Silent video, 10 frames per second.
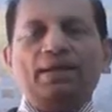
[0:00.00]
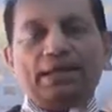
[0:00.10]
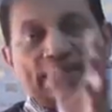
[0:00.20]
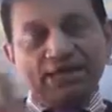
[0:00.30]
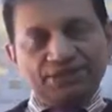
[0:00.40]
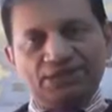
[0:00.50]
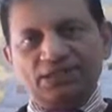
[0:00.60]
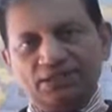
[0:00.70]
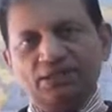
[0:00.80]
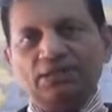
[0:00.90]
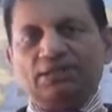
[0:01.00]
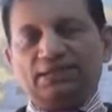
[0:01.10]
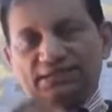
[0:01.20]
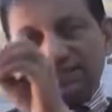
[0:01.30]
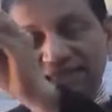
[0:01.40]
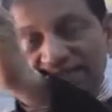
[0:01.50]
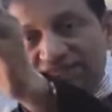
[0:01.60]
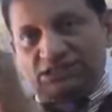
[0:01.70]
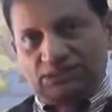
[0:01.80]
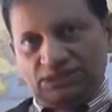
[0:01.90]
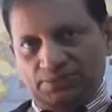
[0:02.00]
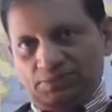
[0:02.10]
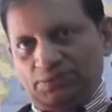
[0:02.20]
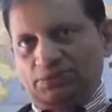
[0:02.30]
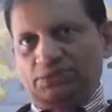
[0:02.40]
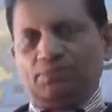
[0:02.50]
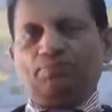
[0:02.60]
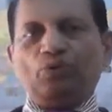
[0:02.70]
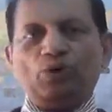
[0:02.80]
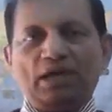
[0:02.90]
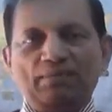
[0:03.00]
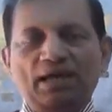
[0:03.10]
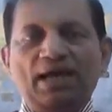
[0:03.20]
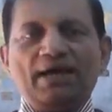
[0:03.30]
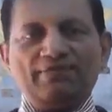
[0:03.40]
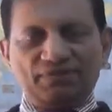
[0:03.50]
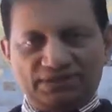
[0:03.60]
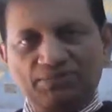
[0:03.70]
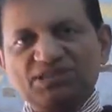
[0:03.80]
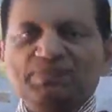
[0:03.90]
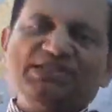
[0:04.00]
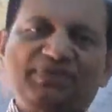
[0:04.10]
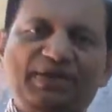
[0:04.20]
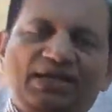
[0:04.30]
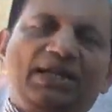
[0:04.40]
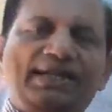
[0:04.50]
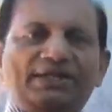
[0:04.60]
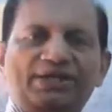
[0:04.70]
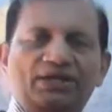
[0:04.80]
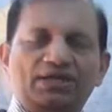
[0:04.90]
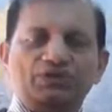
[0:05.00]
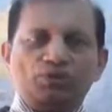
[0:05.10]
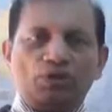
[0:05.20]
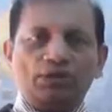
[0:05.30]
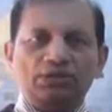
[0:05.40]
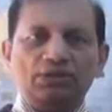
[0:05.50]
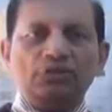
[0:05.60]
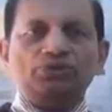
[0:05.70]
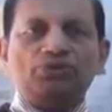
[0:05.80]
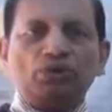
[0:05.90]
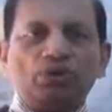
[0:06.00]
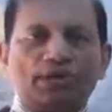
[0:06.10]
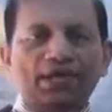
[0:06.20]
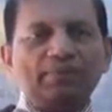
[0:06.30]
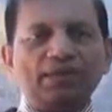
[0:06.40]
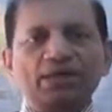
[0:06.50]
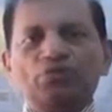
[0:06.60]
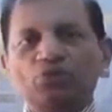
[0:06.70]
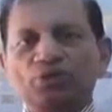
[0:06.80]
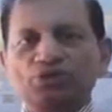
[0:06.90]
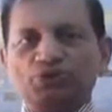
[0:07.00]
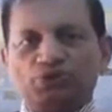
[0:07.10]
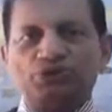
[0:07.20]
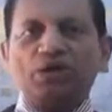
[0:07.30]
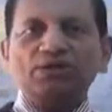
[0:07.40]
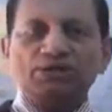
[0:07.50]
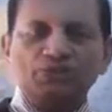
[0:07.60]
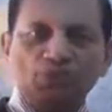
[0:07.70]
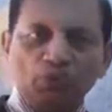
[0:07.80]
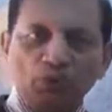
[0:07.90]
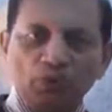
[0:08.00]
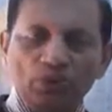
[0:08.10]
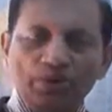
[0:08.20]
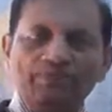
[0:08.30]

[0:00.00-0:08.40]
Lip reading: In addition, each program have some specific criteria and so on. So anybody who wants to start the school,